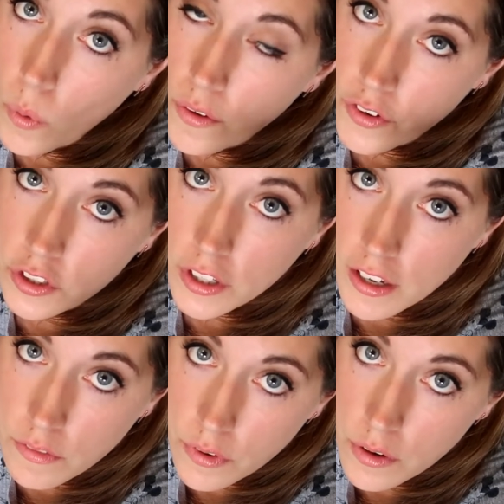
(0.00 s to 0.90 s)
or if you're
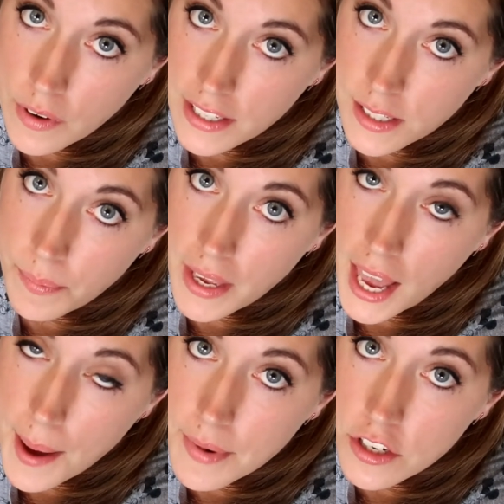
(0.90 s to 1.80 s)
looking for a
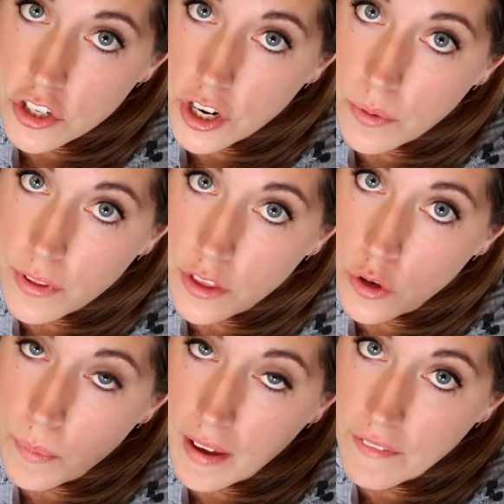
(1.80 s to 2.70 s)
recipe, I'm going to share with
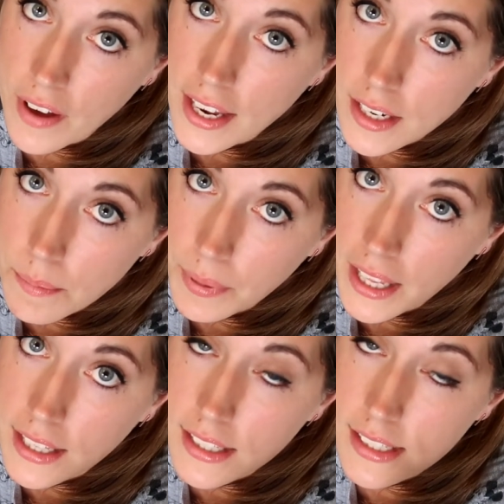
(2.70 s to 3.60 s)
you my fondant
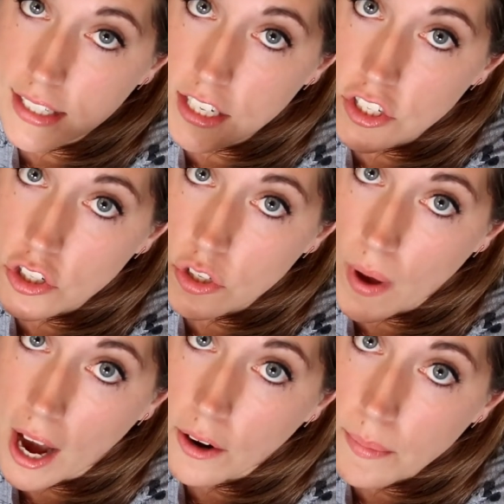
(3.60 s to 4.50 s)
playlist that teaches you
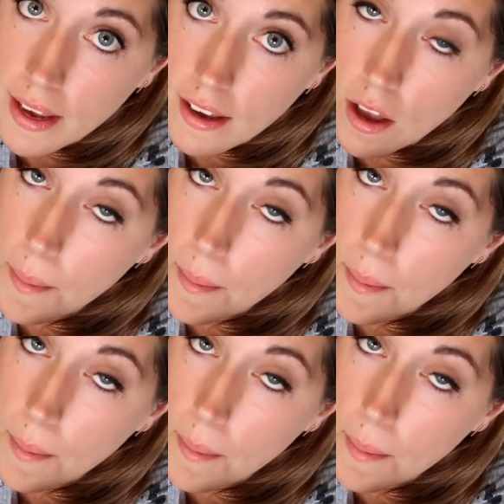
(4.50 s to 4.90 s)
how to make